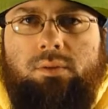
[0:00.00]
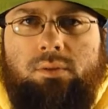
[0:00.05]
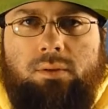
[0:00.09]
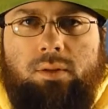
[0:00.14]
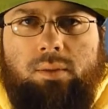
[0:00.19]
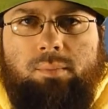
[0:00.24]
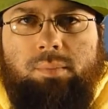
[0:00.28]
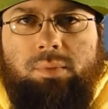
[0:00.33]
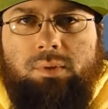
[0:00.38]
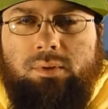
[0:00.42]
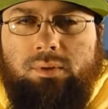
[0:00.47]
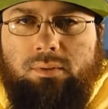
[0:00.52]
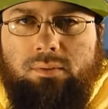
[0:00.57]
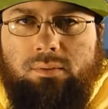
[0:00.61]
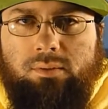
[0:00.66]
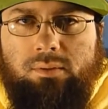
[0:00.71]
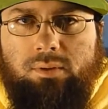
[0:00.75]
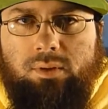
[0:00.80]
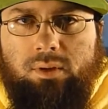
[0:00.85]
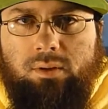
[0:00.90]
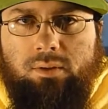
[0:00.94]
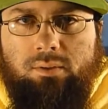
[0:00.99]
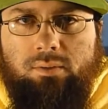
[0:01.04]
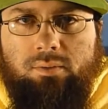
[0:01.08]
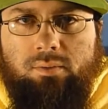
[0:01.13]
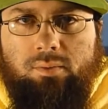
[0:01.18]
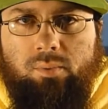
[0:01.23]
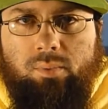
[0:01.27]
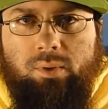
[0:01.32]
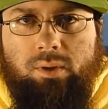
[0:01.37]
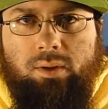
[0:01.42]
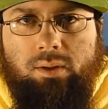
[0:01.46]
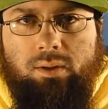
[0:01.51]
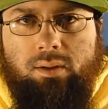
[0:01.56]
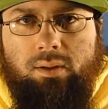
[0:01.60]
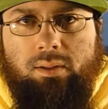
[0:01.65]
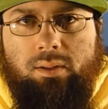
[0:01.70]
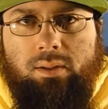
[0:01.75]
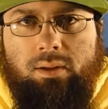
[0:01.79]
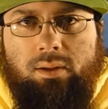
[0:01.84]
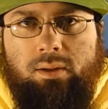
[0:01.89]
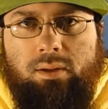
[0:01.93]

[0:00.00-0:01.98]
The episode starts with